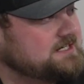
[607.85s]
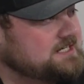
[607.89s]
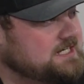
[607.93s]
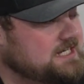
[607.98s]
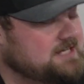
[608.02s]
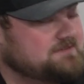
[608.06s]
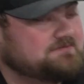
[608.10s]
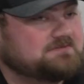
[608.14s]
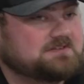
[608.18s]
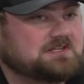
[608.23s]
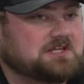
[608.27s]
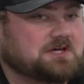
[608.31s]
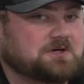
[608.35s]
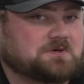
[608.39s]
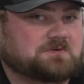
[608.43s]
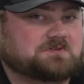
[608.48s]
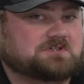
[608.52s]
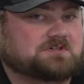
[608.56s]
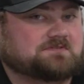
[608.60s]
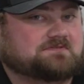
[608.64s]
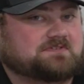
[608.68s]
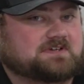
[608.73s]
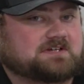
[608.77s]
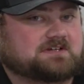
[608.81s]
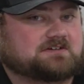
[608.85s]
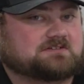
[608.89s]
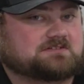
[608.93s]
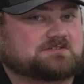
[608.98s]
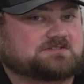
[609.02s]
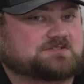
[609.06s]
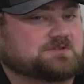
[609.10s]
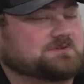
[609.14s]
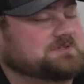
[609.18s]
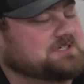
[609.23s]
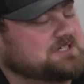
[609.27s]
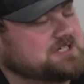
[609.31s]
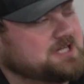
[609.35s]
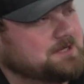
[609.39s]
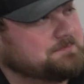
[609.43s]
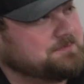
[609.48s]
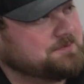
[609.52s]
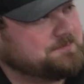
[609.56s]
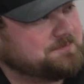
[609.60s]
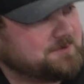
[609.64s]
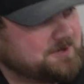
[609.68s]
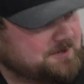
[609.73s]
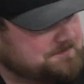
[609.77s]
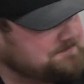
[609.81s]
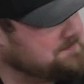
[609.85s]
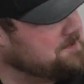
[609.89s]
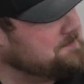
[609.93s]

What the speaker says: Even though you figure there's only a couple part